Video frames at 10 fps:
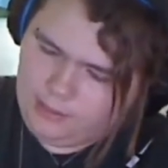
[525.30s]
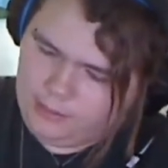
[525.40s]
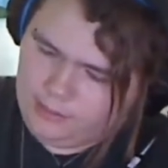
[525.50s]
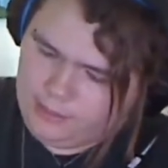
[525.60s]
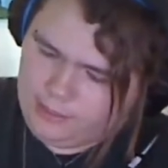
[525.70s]

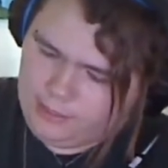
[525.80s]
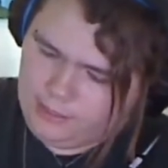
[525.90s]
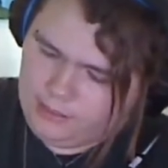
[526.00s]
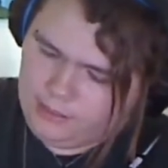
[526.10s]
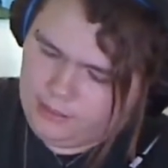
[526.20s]

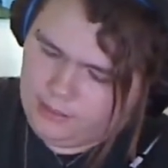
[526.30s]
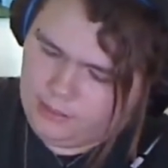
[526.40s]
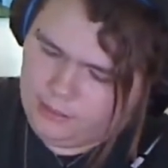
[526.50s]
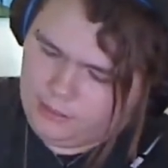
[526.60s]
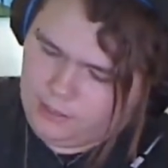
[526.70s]
the
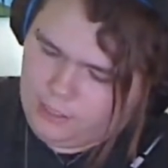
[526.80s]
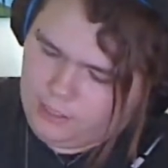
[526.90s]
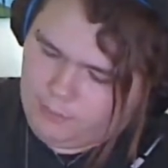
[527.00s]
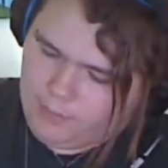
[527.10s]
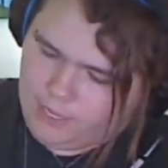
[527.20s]

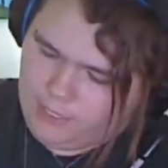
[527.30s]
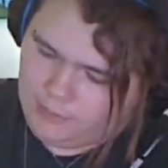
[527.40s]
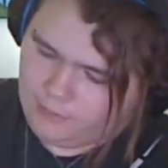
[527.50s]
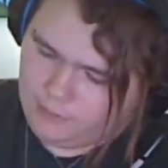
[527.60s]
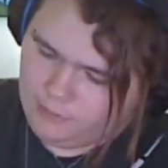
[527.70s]

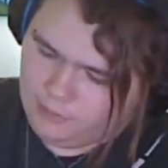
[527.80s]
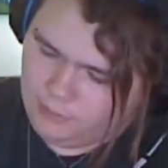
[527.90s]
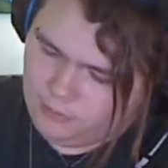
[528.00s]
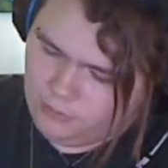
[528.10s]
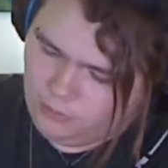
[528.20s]
pegs
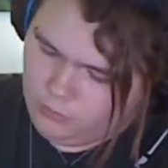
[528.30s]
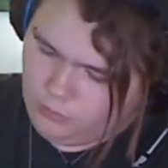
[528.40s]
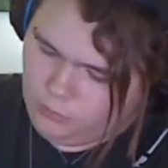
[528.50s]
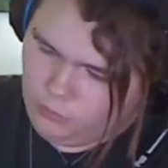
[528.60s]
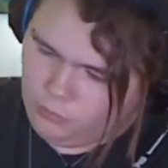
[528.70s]

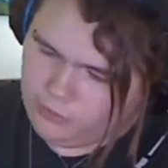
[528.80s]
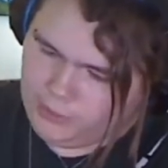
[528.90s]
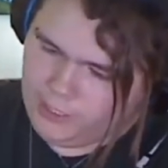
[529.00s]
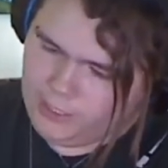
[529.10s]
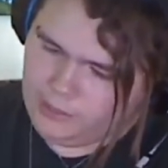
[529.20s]

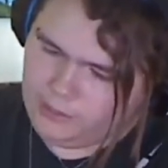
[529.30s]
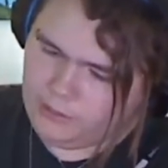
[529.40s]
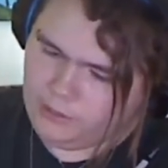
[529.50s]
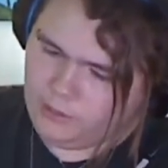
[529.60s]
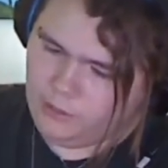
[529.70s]
holding
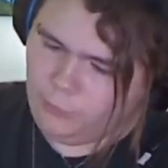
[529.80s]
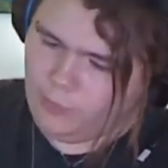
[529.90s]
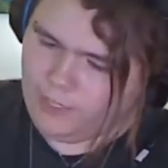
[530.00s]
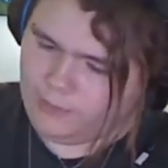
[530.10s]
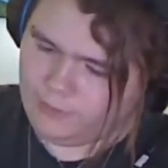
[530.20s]
in the
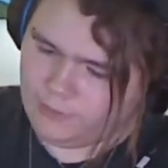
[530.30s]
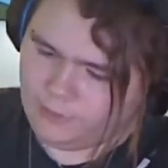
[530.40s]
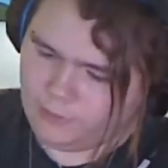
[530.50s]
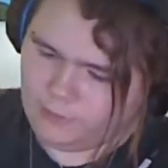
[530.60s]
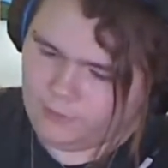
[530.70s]

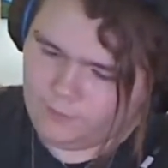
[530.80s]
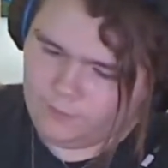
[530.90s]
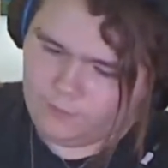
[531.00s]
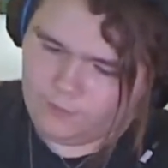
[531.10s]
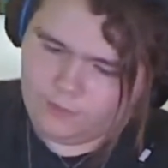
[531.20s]
wings,
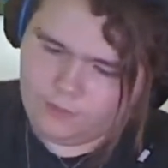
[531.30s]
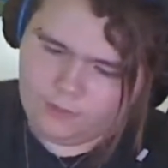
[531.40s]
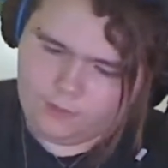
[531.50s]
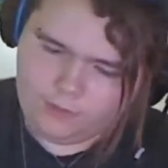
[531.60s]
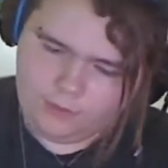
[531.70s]

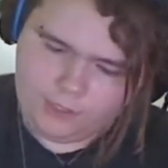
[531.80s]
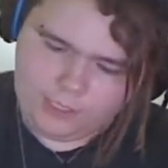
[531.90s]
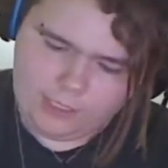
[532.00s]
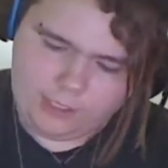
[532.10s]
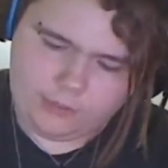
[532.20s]

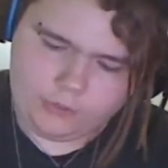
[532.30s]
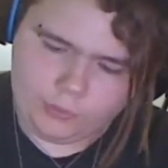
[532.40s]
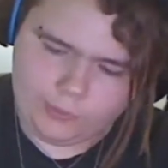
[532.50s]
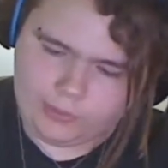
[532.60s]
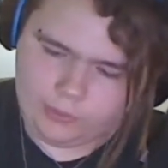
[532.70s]
the
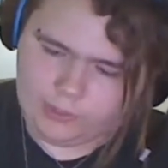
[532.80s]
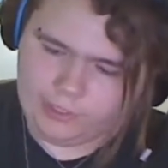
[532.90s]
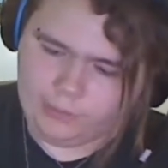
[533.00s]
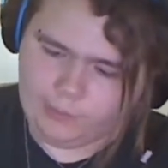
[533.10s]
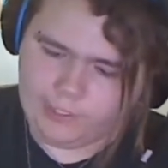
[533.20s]
joints holding
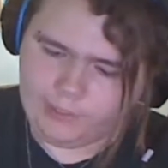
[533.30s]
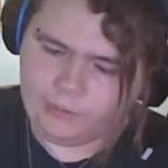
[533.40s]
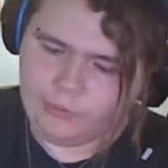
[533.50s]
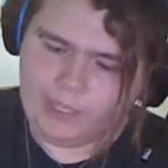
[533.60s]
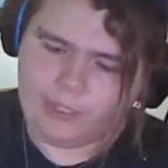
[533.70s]
in the wings
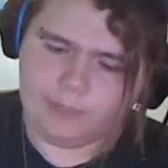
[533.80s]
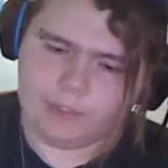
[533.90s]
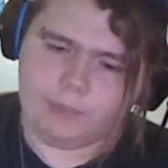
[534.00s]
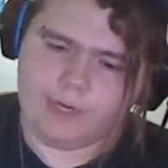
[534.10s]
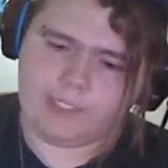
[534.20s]
to allow them to
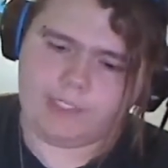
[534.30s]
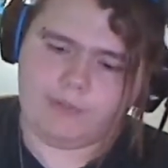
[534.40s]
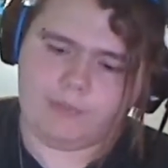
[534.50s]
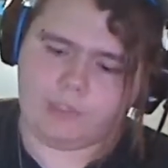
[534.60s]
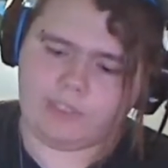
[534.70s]
spin and
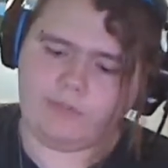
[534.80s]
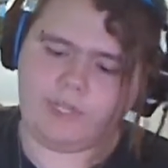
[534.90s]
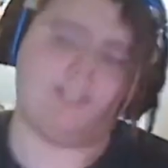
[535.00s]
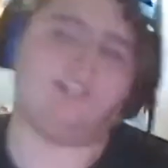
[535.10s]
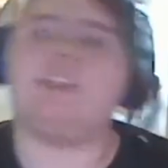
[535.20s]
stuff, wasn't
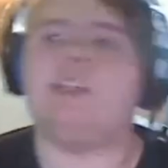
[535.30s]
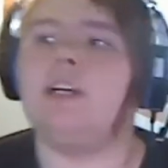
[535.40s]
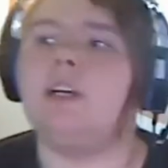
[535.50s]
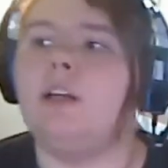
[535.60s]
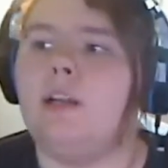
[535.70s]
very
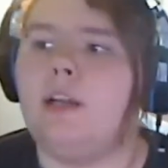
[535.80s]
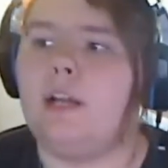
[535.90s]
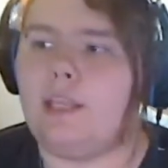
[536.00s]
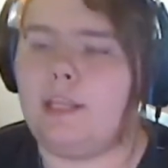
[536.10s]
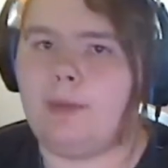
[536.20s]
secure,
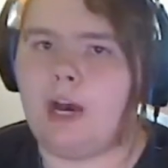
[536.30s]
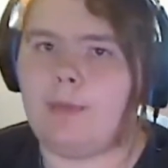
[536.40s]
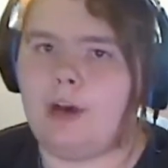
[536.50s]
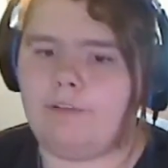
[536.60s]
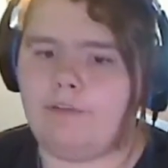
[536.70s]
and they
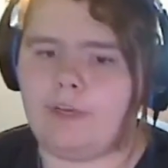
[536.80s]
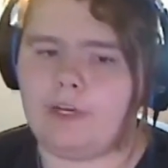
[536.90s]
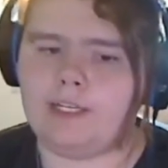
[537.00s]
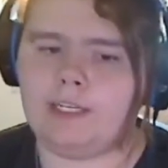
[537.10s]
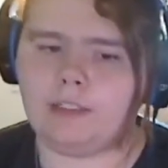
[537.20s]
pop off
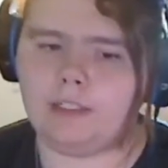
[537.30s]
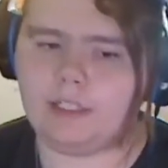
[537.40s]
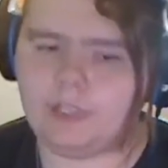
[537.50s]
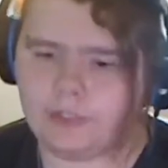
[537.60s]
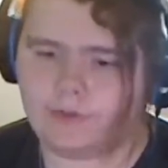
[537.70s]
very easily
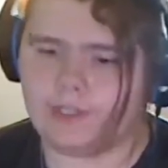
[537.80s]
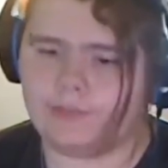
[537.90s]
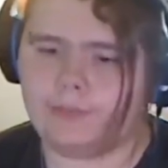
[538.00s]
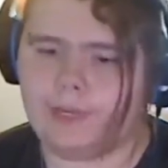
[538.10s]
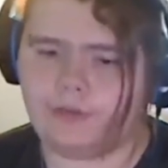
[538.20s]
during
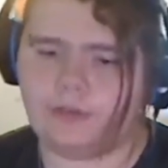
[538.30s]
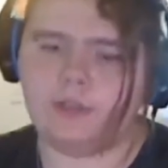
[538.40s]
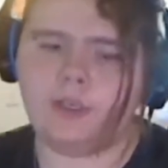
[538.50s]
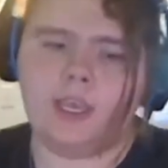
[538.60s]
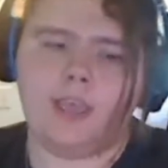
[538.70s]

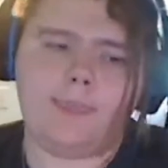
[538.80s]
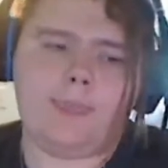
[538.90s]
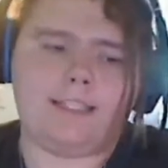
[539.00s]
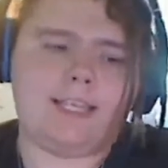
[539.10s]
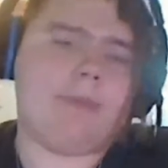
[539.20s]
transformation.
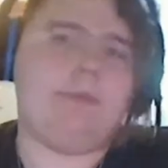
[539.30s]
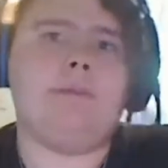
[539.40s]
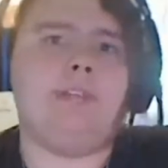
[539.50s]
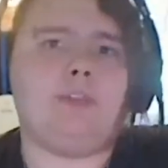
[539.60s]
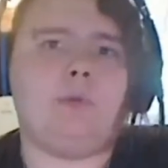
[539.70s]
That's happened to
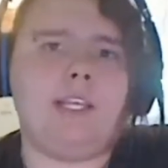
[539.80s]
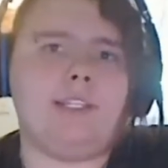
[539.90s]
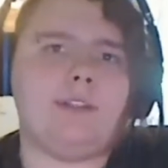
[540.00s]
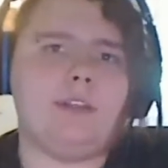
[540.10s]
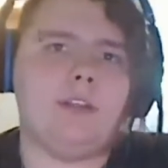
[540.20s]
me
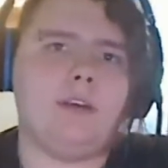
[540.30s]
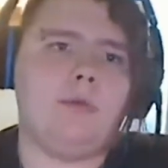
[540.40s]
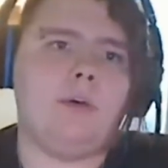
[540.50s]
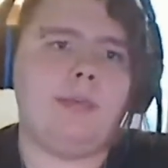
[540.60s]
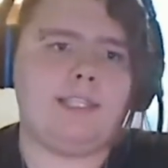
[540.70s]
twice
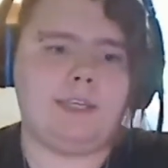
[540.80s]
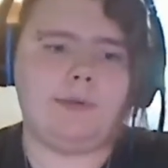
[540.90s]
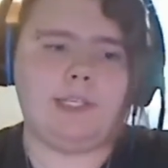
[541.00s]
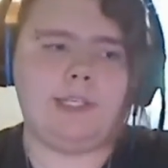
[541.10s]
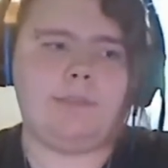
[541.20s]
while messing
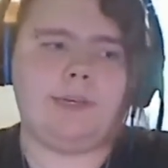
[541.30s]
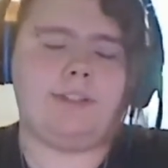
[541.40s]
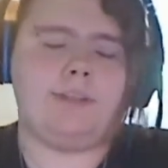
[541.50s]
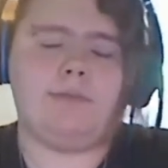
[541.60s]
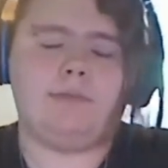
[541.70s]
with this, but
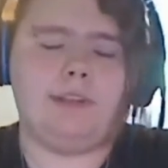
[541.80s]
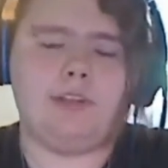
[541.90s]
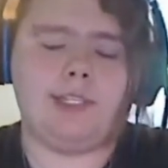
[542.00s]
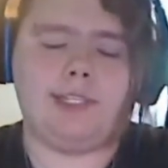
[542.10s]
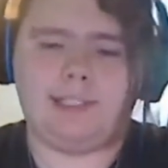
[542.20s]
it's
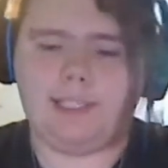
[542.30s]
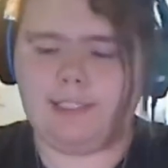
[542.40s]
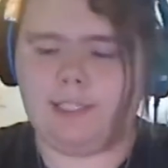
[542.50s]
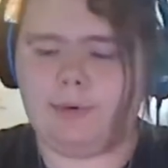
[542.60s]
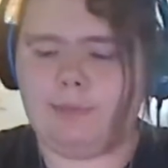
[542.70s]
just as
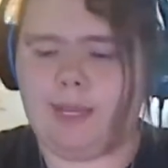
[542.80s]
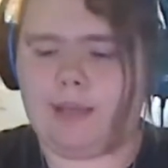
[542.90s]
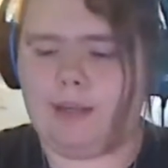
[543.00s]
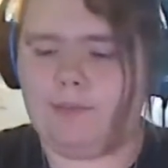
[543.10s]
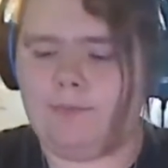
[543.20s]
easy to put back
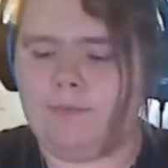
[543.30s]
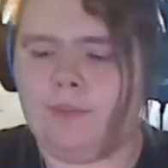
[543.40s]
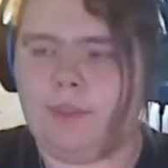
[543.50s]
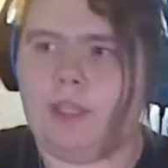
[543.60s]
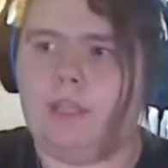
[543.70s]
on.
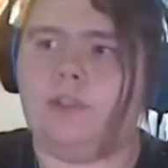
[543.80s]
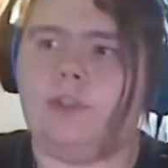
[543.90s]
And so